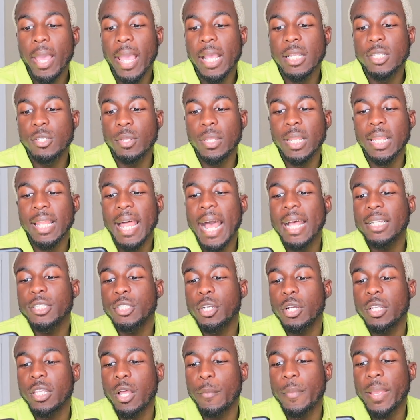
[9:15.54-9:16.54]
Okay, so the
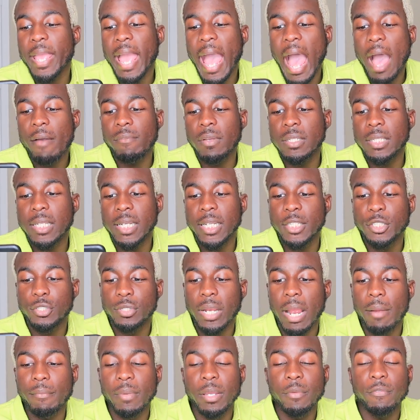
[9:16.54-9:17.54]
last girl that we have is an
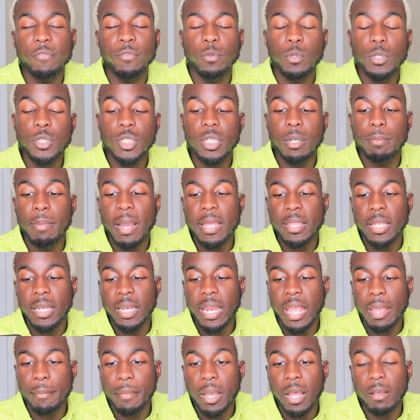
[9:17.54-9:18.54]
Instagram influencer by the
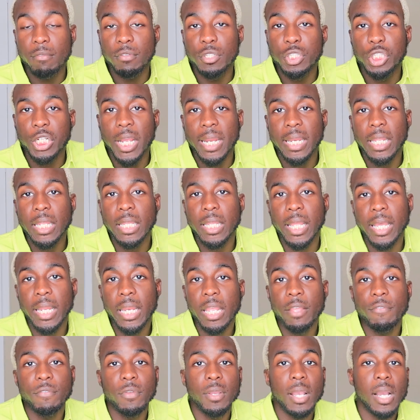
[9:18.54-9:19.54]
name of Jenny
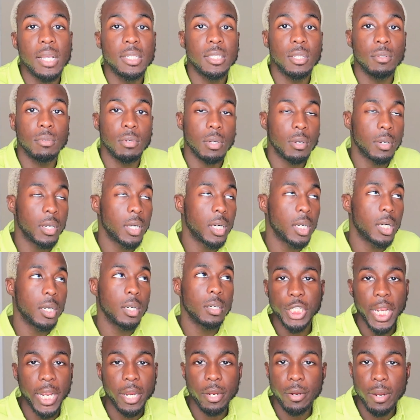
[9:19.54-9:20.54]
Lynn. If you guys don't know
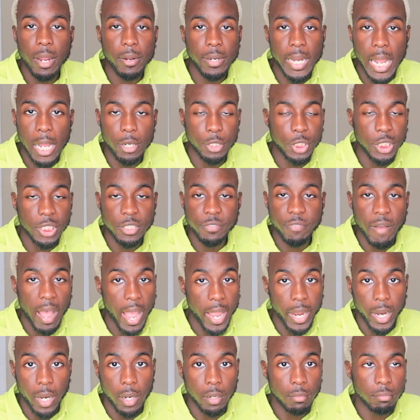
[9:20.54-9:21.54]
her, check her out now. She's
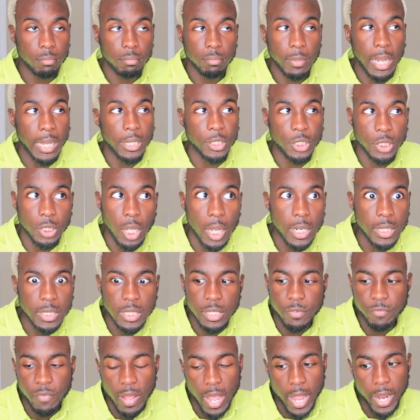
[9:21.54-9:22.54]
fire. Like, she's
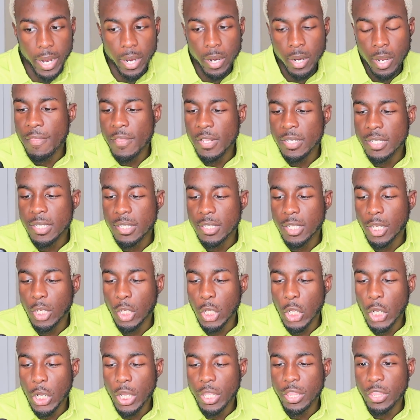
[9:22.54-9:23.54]
honestly fire. And this is a
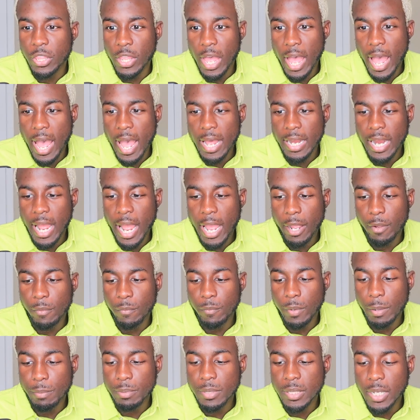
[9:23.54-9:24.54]
look that I
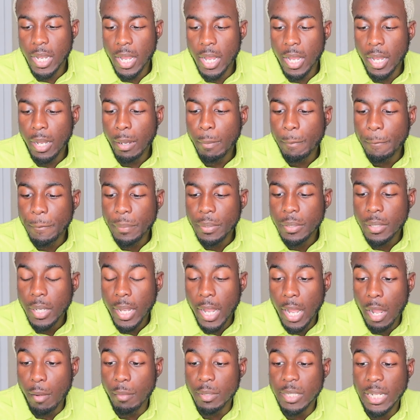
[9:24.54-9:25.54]
whipped up
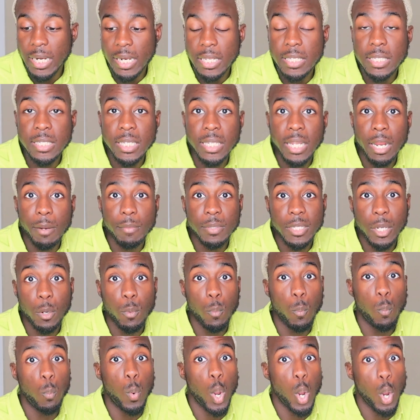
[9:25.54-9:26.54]
and that I seen. I was
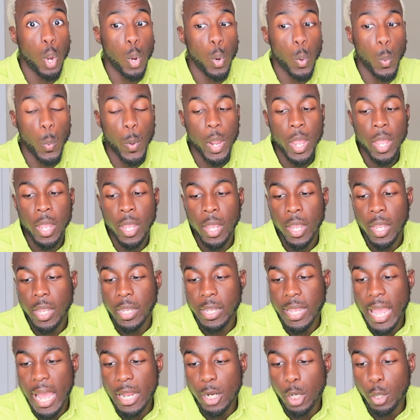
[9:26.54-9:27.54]
like, whoa.
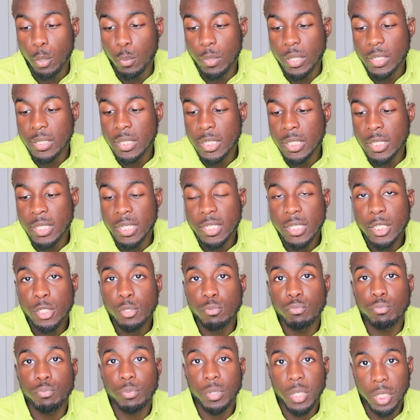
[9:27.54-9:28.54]
Yeah, no, this
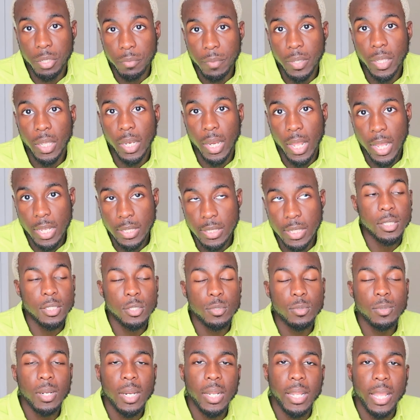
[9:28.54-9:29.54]
is really, really nice.
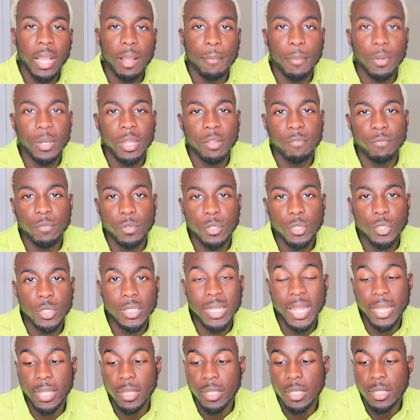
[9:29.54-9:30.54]
This is what I like about
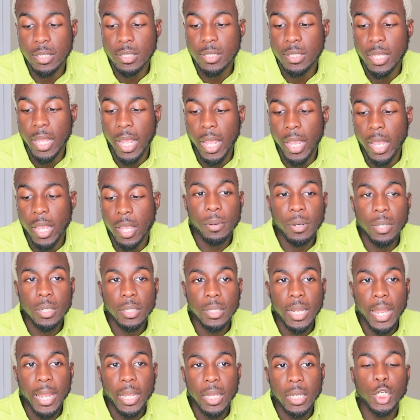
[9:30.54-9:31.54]
influencers like this. They
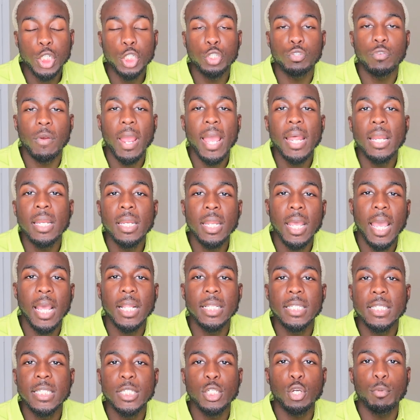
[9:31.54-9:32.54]
put like a trend
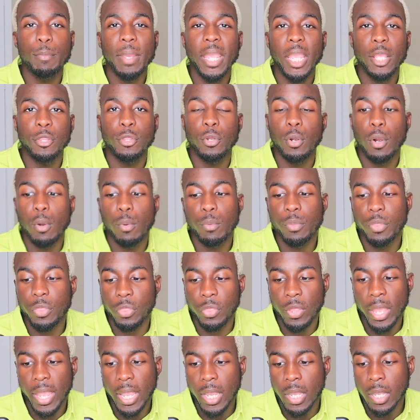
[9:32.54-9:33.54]
and still make it their own
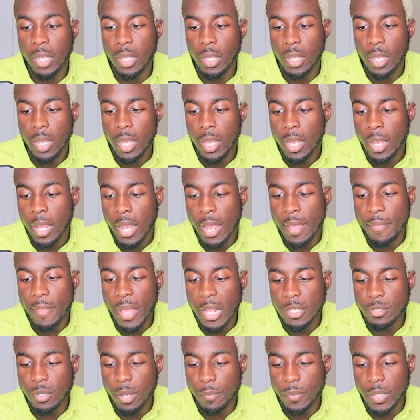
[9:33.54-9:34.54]
thing. and
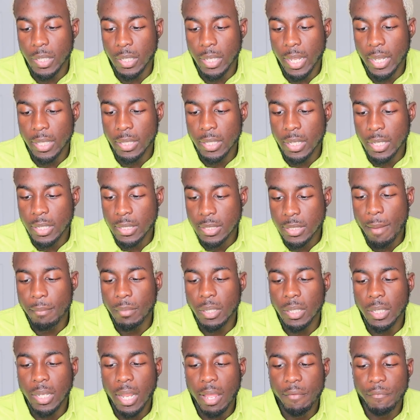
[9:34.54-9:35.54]
that's why I really like this.
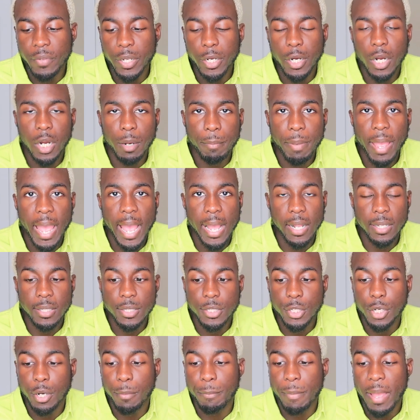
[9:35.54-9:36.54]
I'm loving her
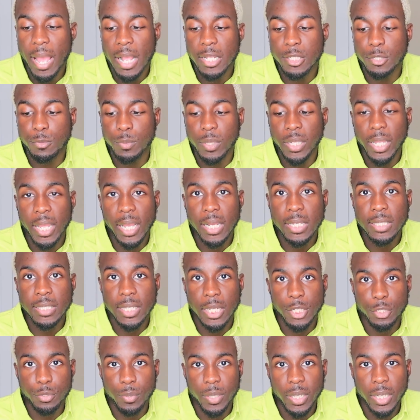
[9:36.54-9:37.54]
pants. Her pants really
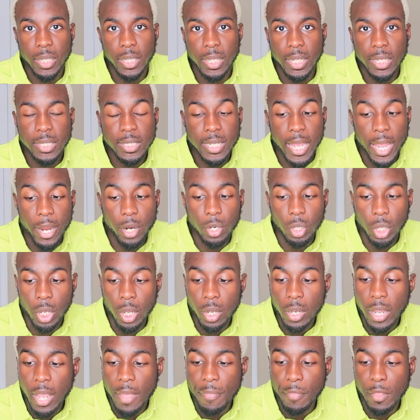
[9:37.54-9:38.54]
accentuated the entire
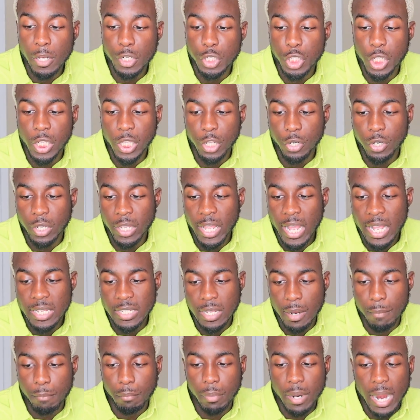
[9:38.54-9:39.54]
look, and then she literally
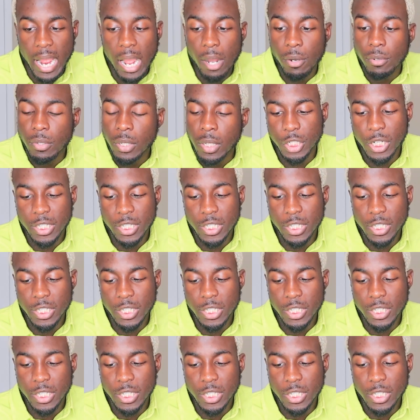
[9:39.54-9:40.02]
has on brown.